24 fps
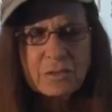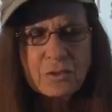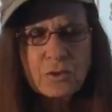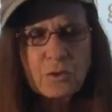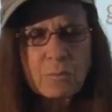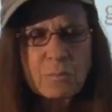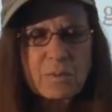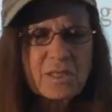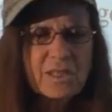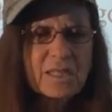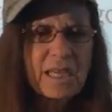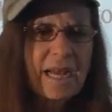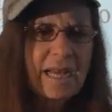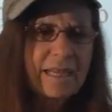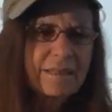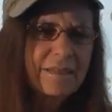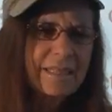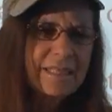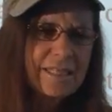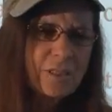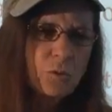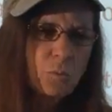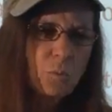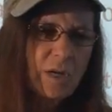answer
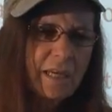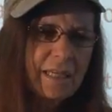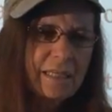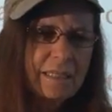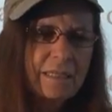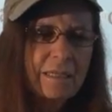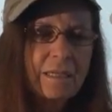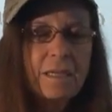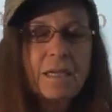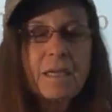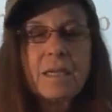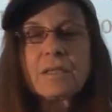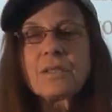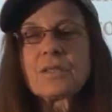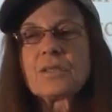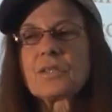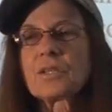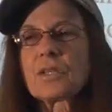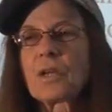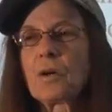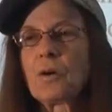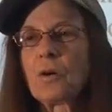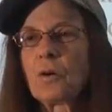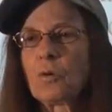beside this one?
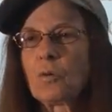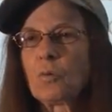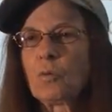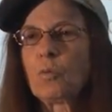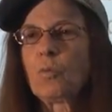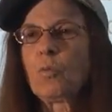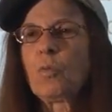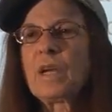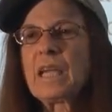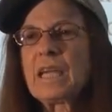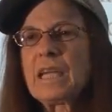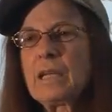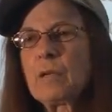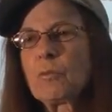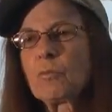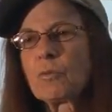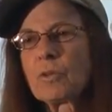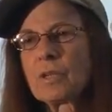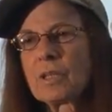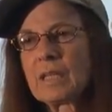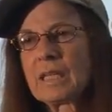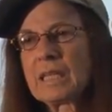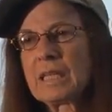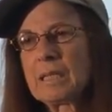So we
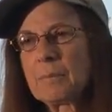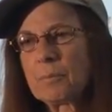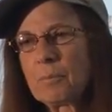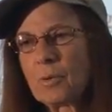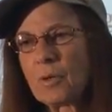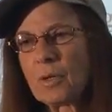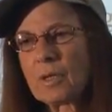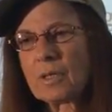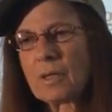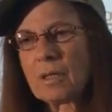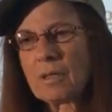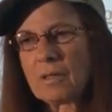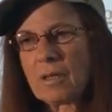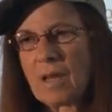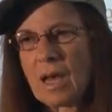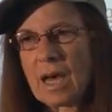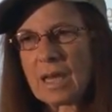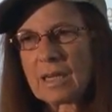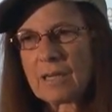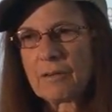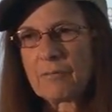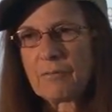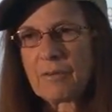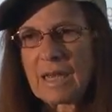really put a
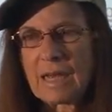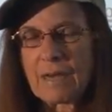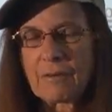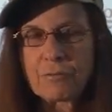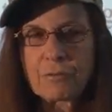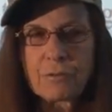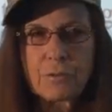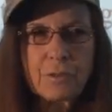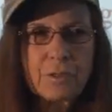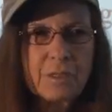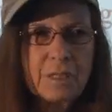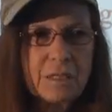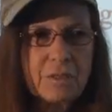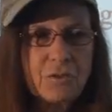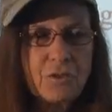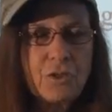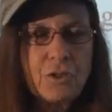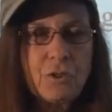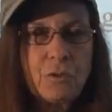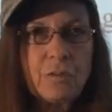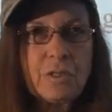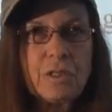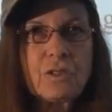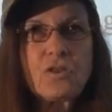lot of effort
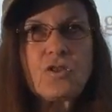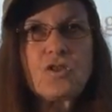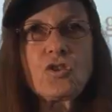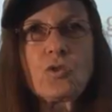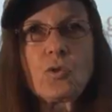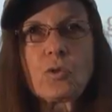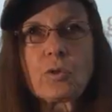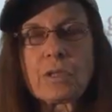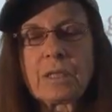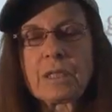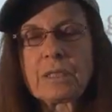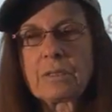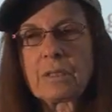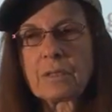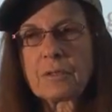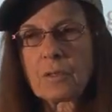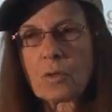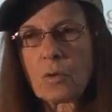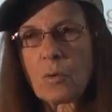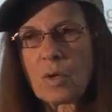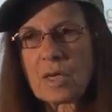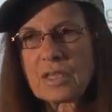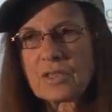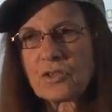into ensuring that
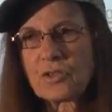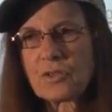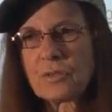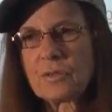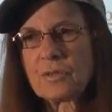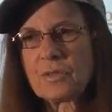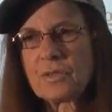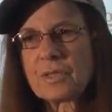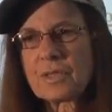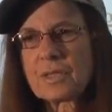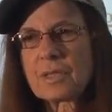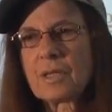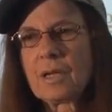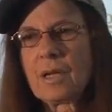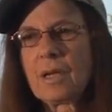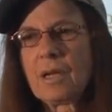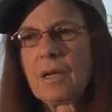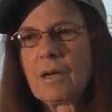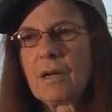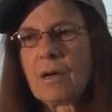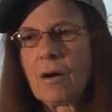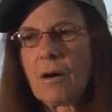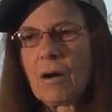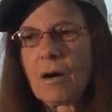the questions
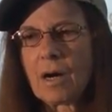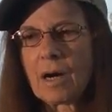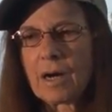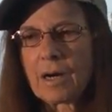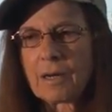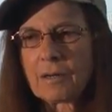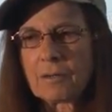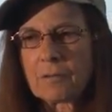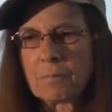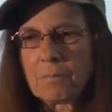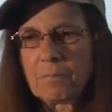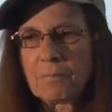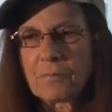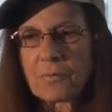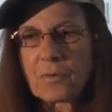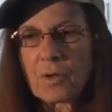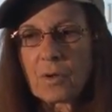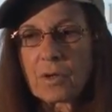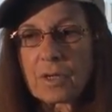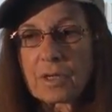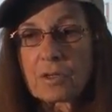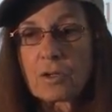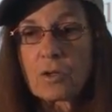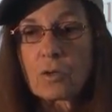are
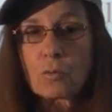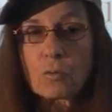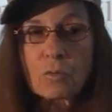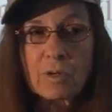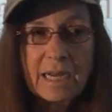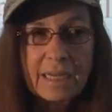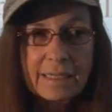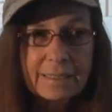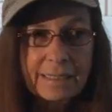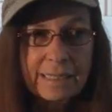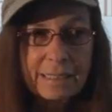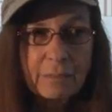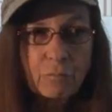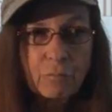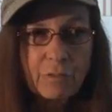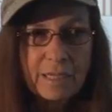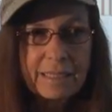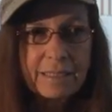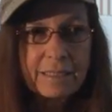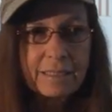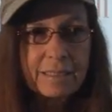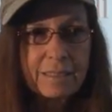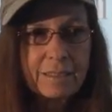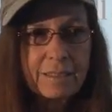correctly
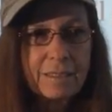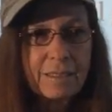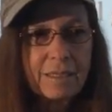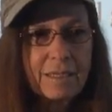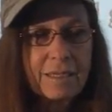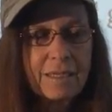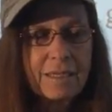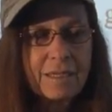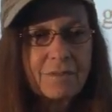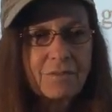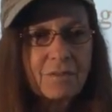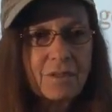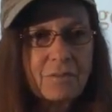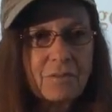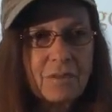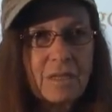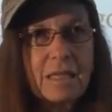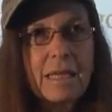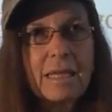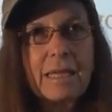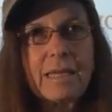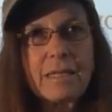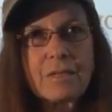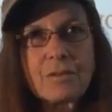written and that
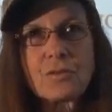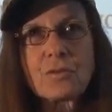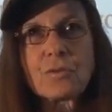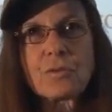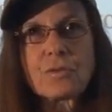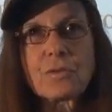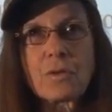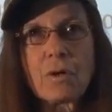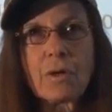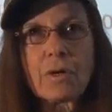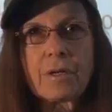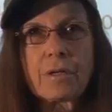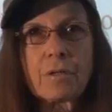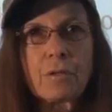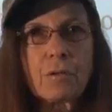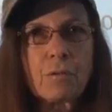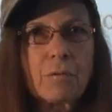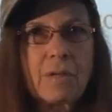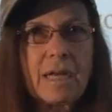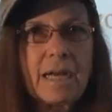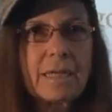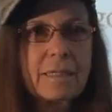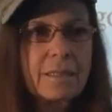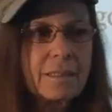the answers are
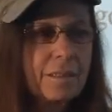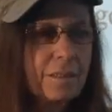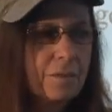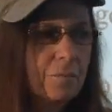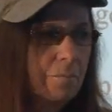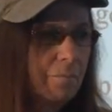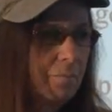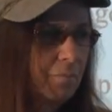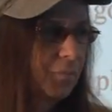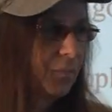correct.